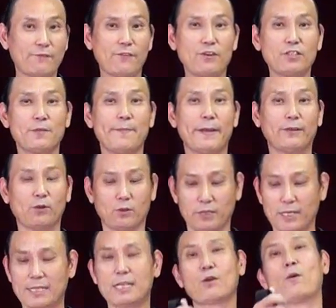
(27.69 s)
the first
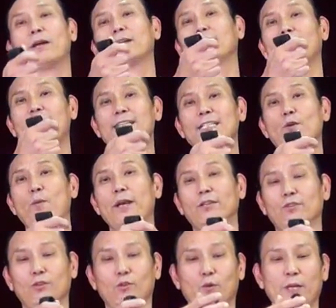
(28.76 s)
method, this is quite classic
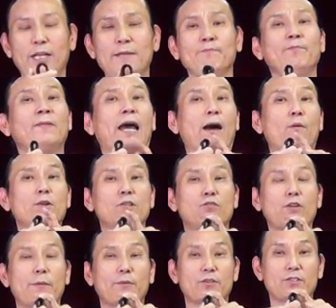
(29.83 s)
way to do it. I want
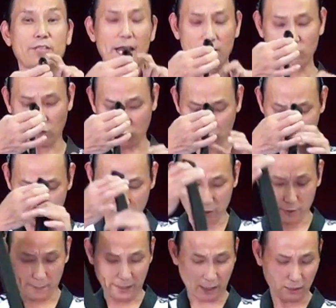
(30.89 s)
you to grab the center
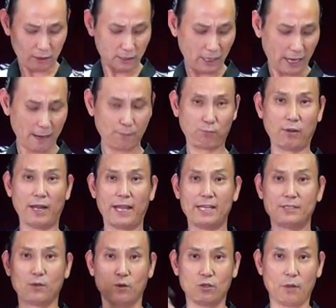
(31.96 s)
of the belt and
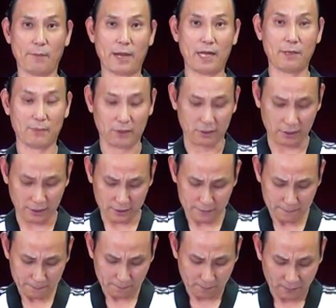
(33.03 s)
place on your belly
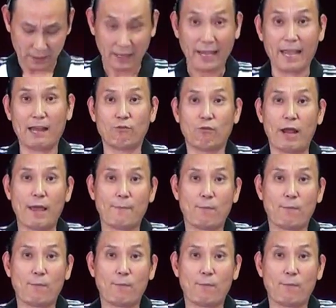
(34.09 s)
button and